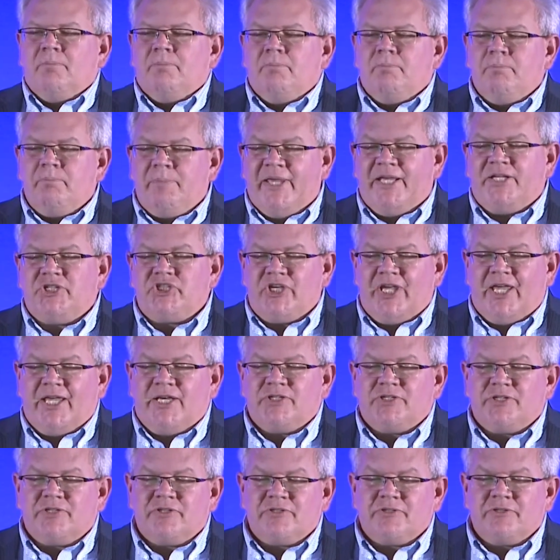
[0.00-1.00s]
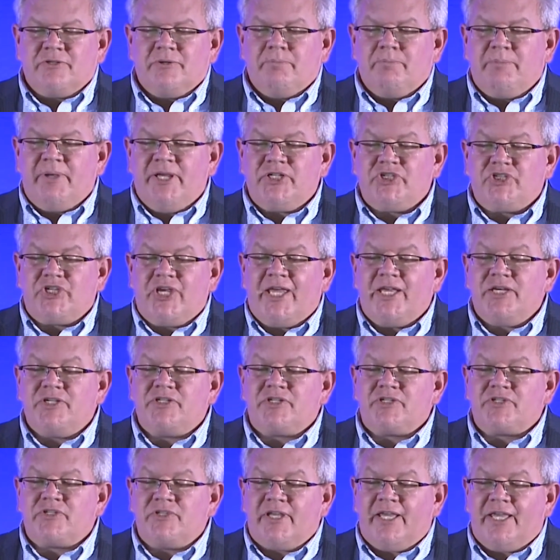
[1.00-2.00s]
Big changes. Big
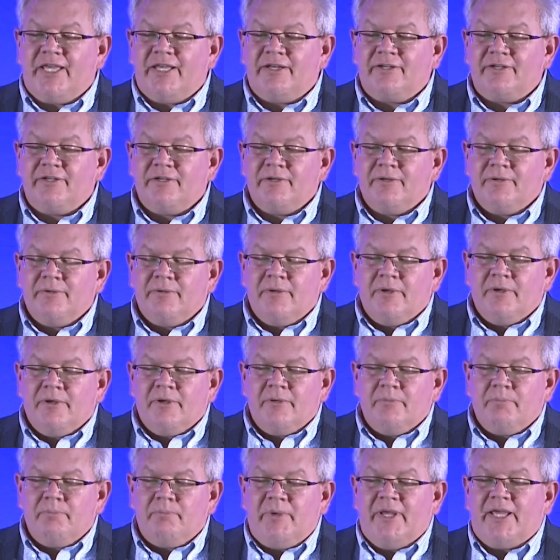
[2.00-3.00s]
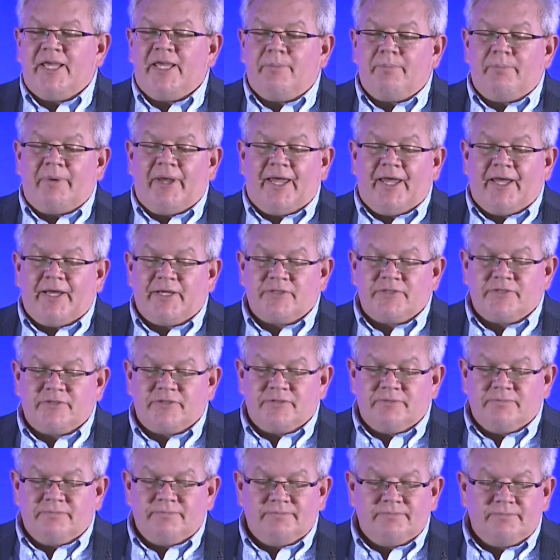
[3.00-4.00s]
changes need big
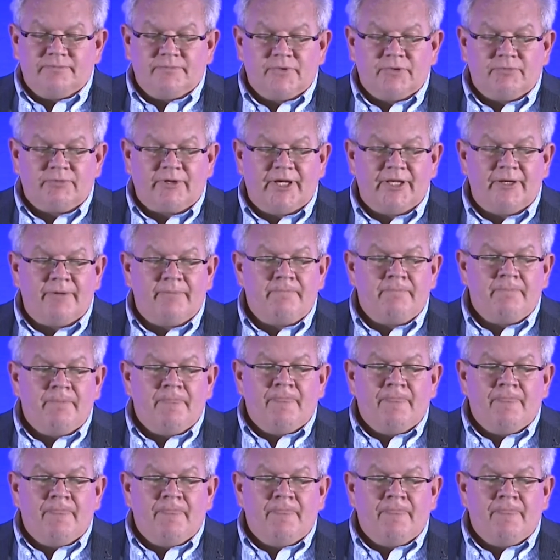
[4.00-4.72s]
impacts, right?